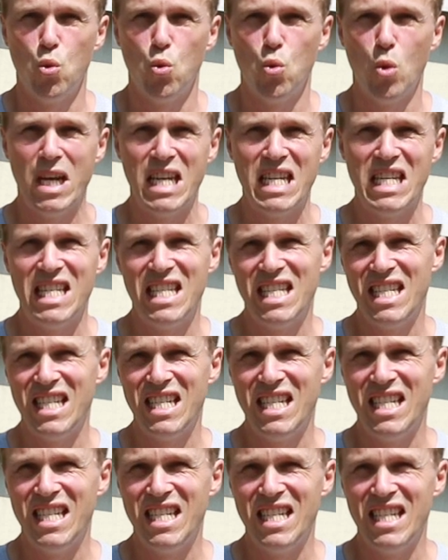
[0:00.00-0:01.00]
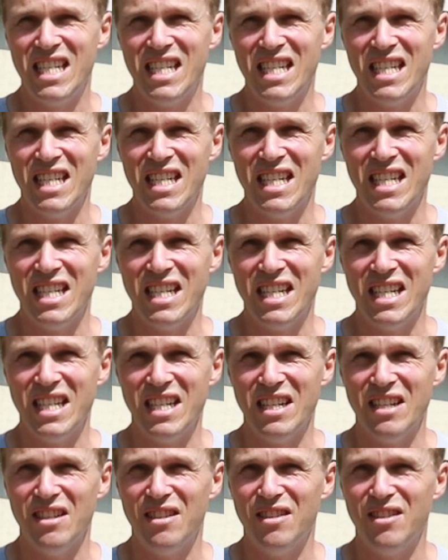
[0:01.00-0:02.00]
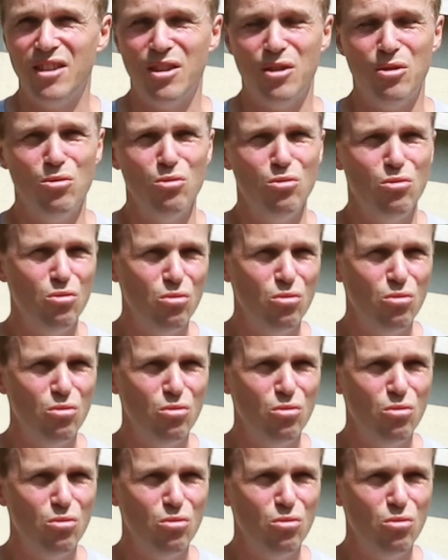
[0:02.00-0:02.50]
22